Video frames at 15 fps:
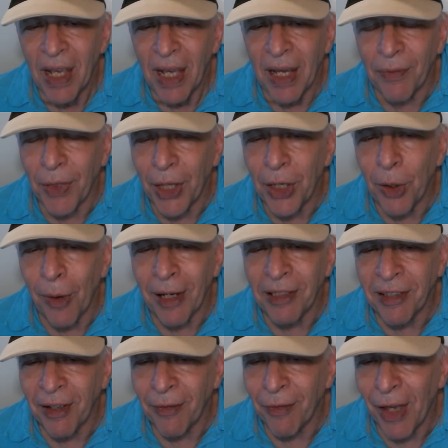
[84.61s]
If the
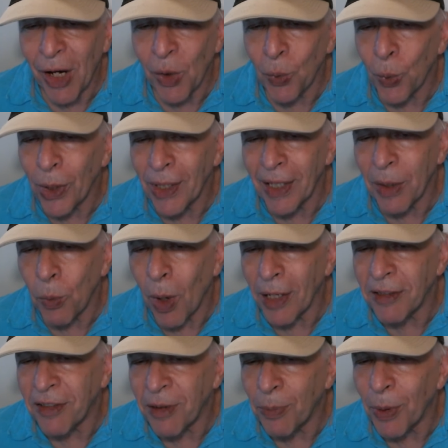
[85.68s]
USFL really
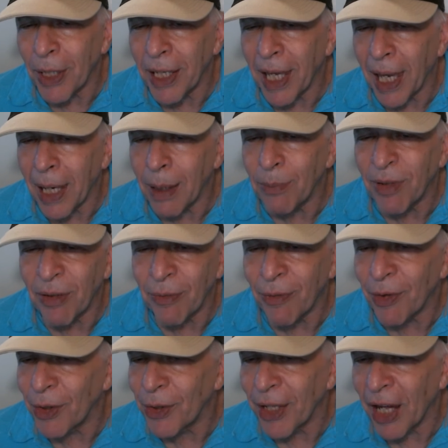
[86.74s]
wants to play games in
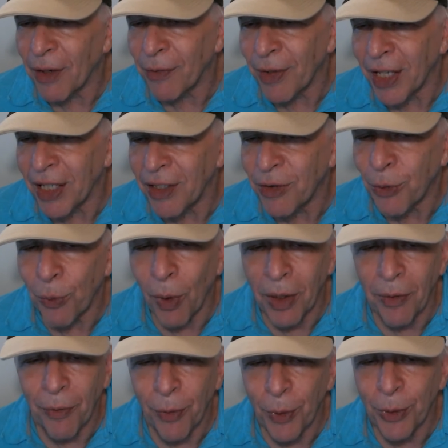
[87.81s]
Philadelphia, East
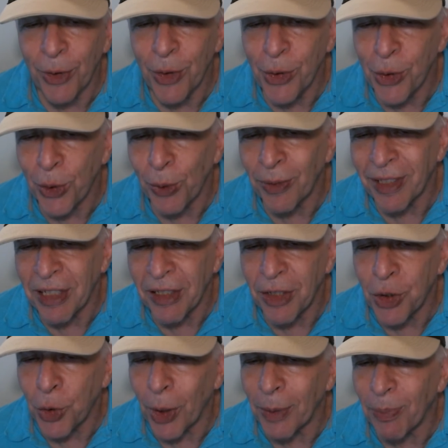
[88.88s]
Rutherford, New Jersey,
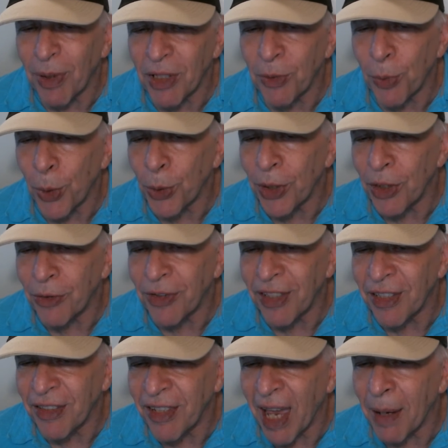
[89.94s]
Detroit, Pittsburgh,
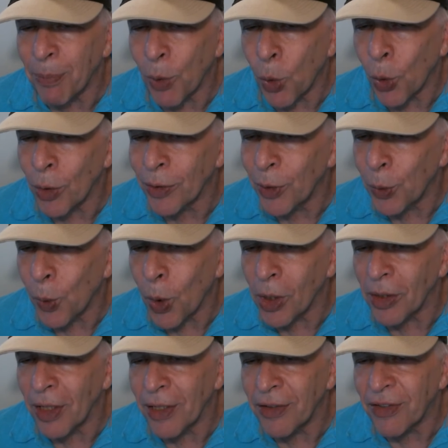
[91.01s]
Houston, Tampa, or New
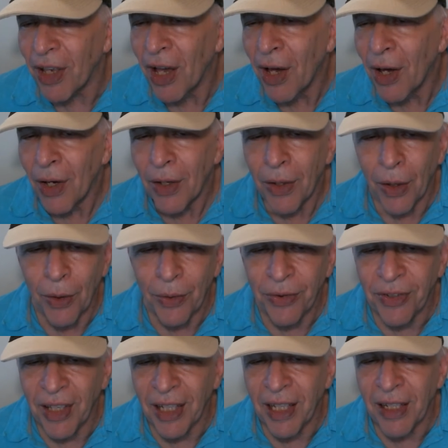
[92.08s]
Orleans, those
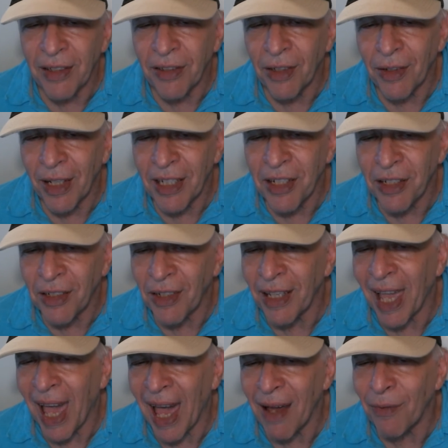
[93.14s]
cities
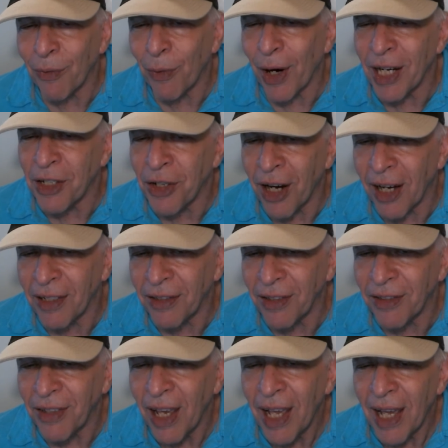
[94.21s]
allegedly have
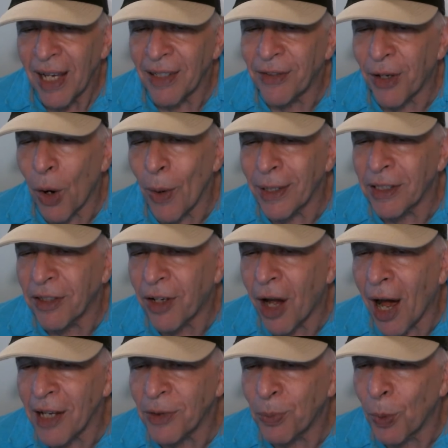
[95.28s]
franchises, it's going to
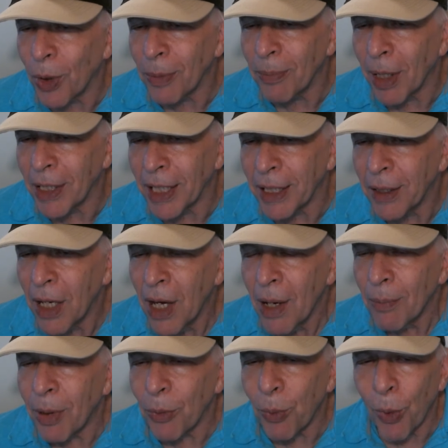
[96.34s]
cost more money.
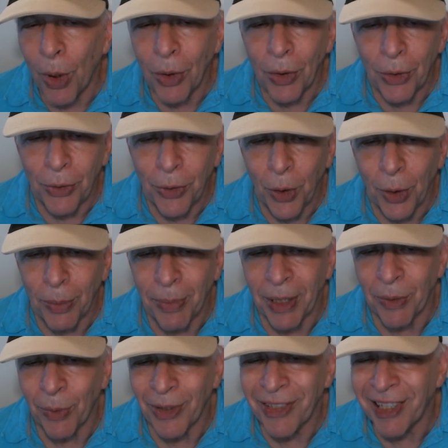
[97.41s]
But roller
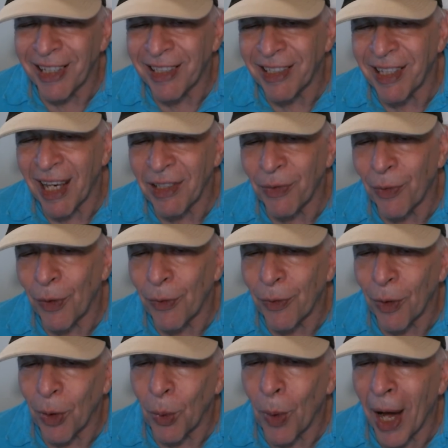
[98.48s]
derby was successful
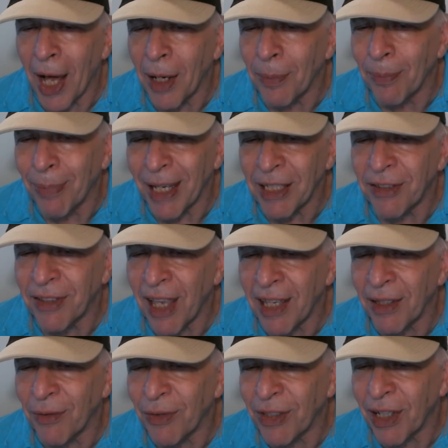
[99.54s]
for a while based out
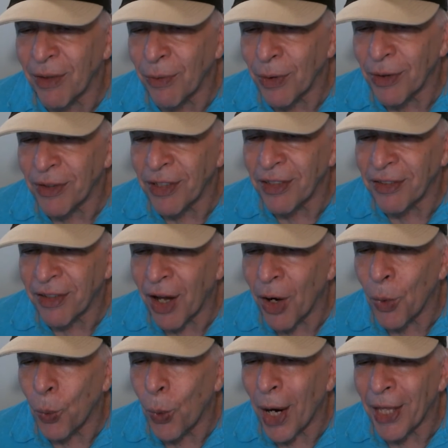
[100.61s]
of San Francisco
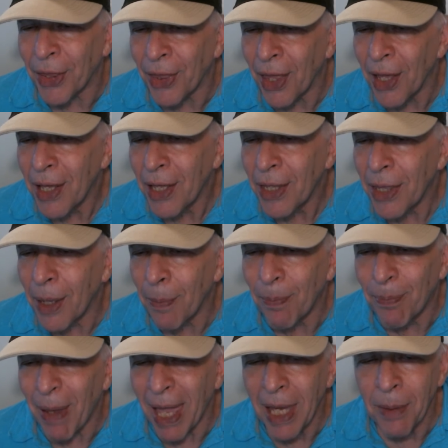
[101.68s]
with the
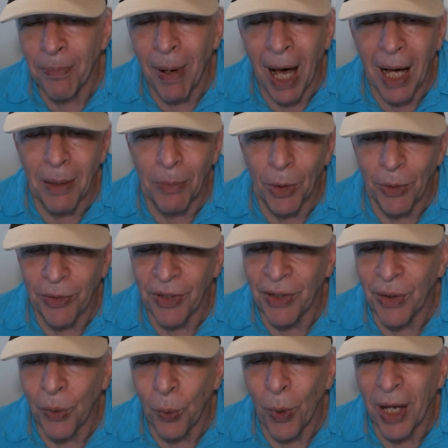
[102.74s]
Bay Bombers, an
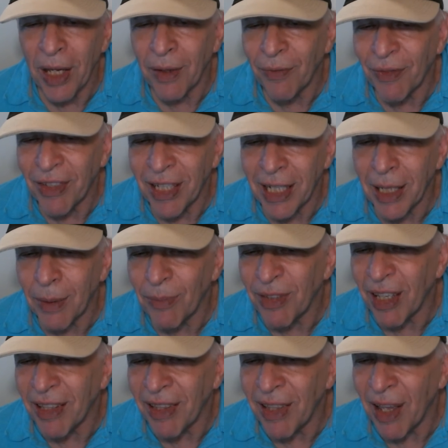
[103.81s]
array of teams
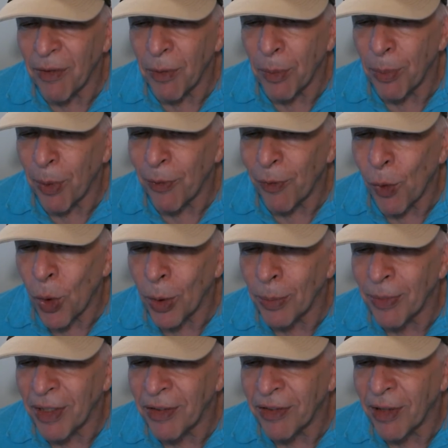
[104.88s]
that never
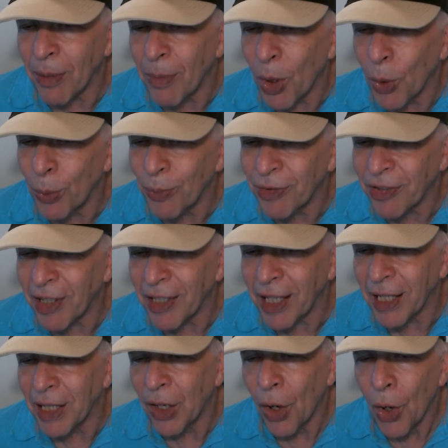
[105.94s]
performed in some home city.